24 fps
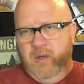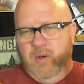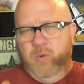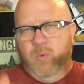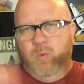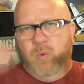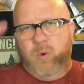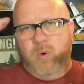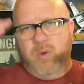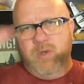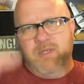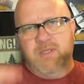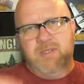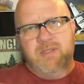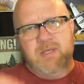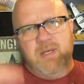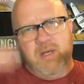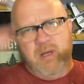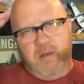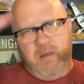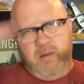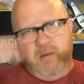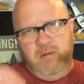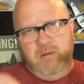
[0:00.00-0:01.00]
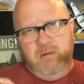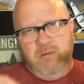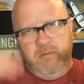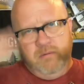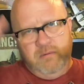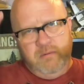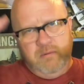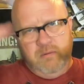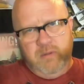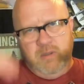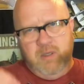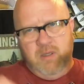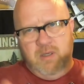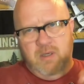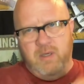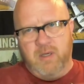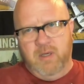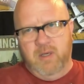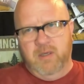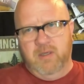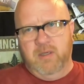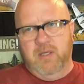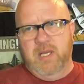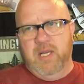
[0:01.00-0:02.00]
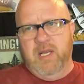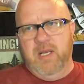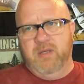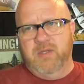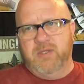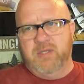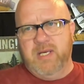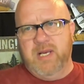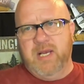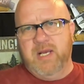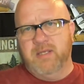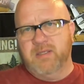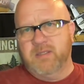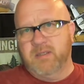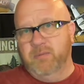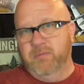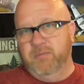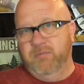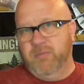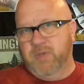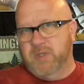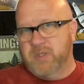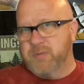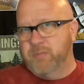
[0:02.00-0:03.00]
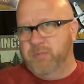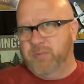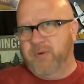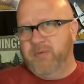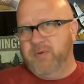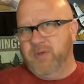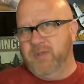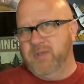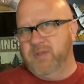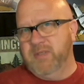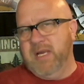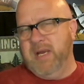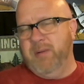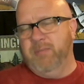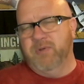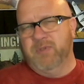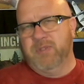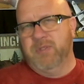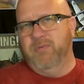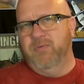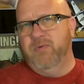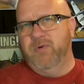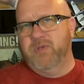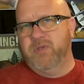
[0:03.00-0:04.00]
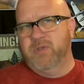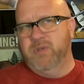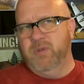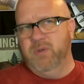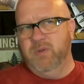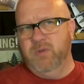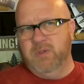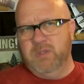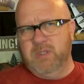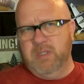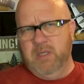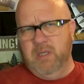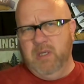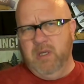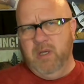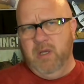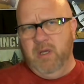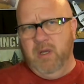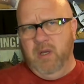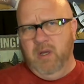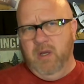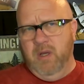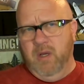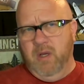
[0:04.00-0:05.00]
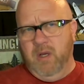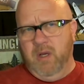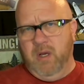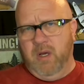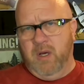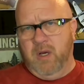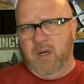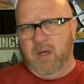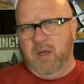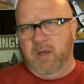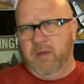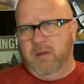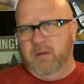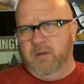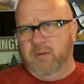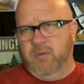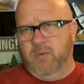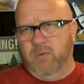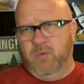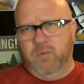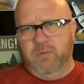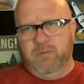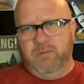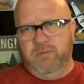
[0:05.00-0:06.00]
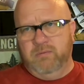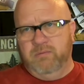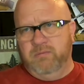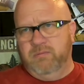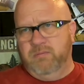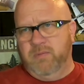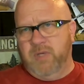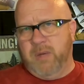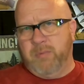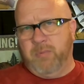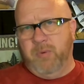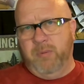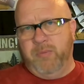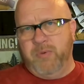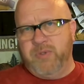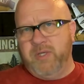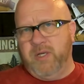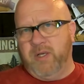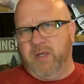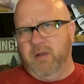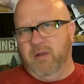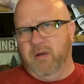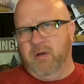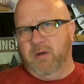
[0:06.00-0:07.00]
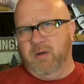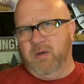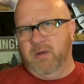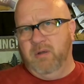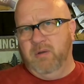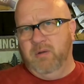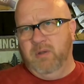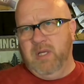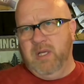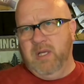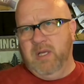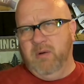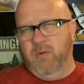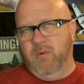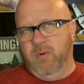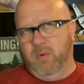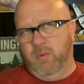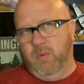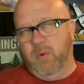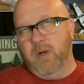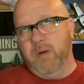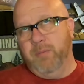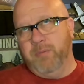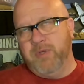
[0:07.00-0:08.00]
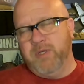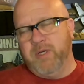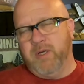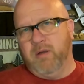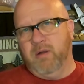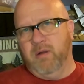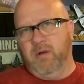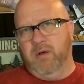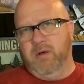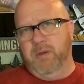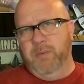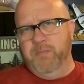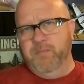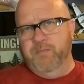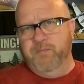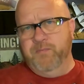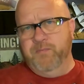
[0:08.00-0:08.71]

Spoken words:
won't excel. And she has there's some perfect examples. Some of her students, a couple in particular, one in particular,